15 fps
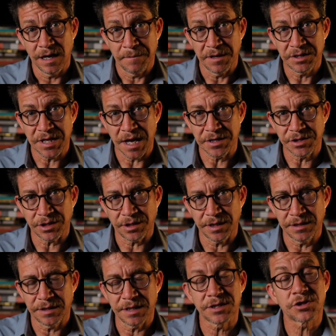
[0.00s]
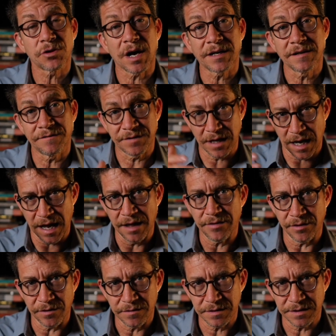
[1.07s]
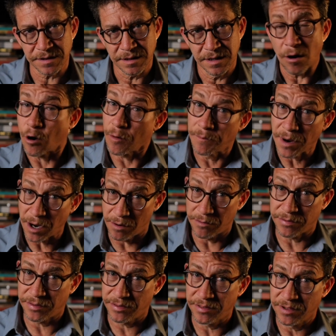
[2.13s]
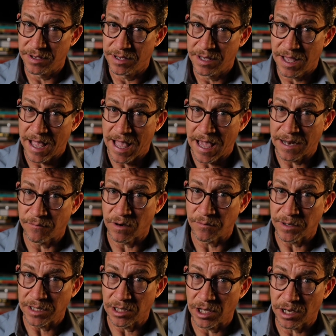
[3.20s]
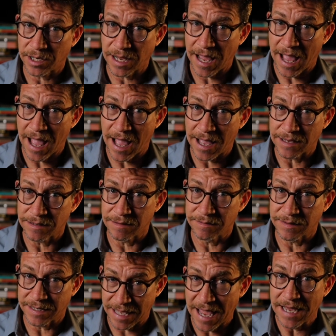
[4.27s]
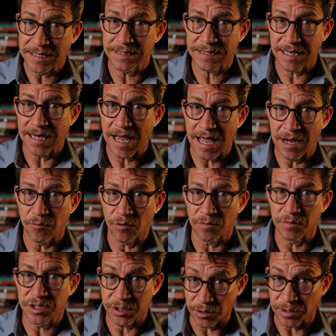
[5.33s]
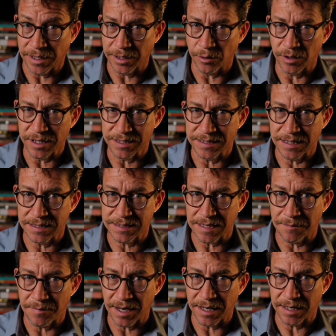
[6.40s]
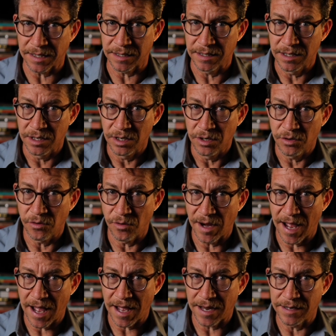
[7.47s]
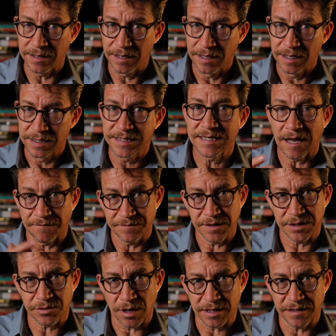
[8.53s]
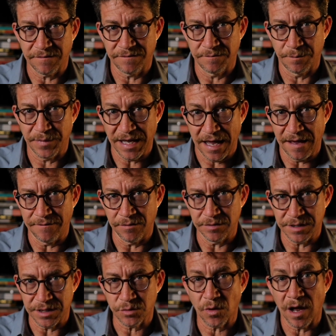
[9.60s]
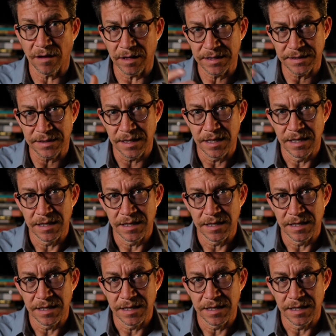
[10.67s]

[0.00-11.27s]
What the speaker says: potentially destructive to others, or both. And when we look at the case today, we're certainly going to see somebody who had self-destructive behaviors as well as